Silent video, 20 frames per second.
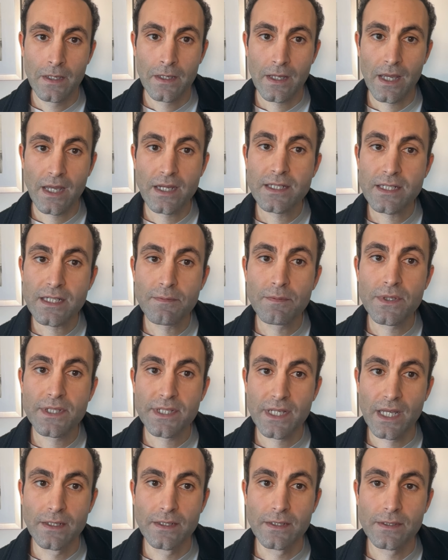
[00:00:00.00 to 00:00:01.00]

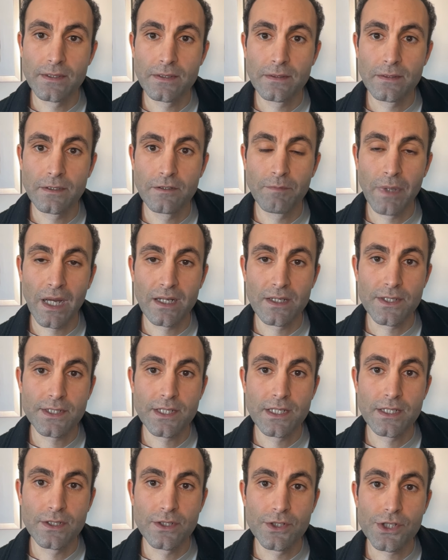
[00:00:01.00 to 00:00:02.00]
80% of
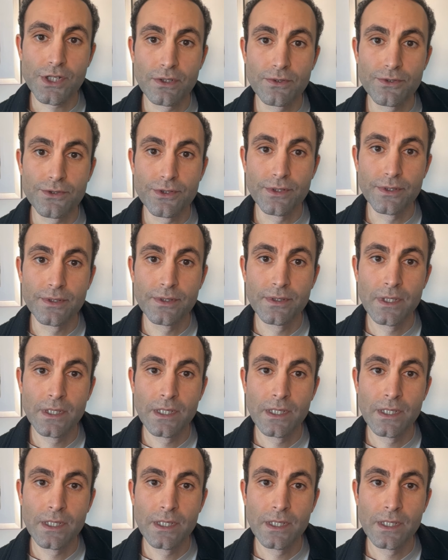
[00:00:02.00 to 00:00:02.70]
Palestinian children